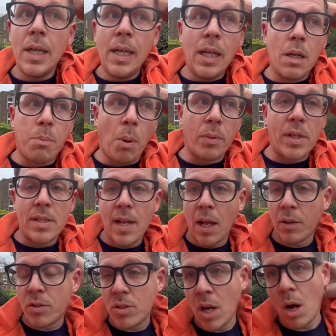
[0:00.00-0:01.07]
The property is now
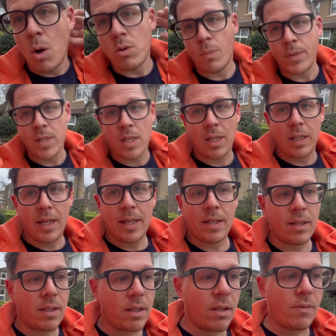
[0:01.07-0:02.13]
sold, and we just cleared
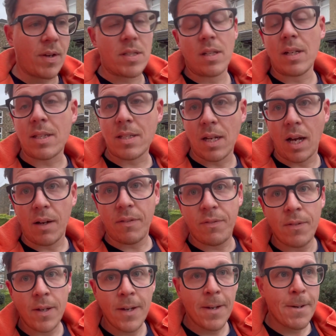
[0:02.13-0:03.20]
the rest of the stuff
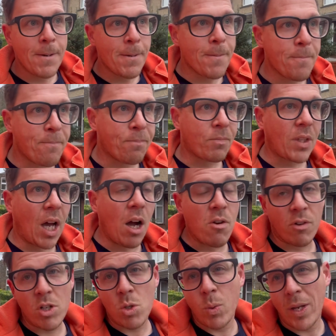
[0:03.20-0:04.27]

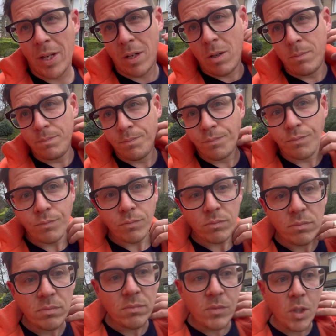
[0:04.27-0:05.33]
over in Twickenham.
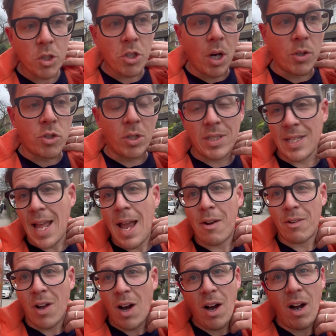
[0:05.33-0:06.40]
So it took us an hour
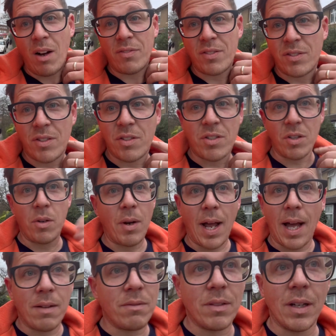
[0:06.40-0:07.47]
and a half to do
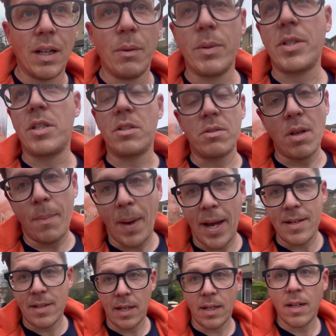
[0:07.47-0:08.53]
that, which is
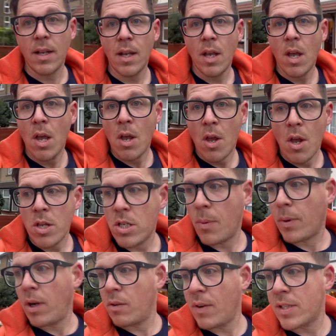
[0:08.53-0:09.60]
amazing. So
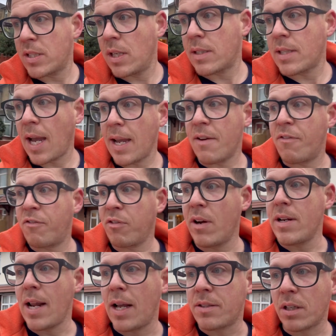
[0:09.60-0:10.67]
we've got the rest of the day
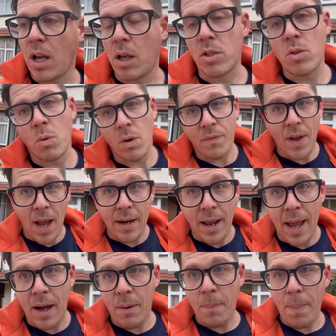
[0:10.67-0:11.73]
free now to go sort the van out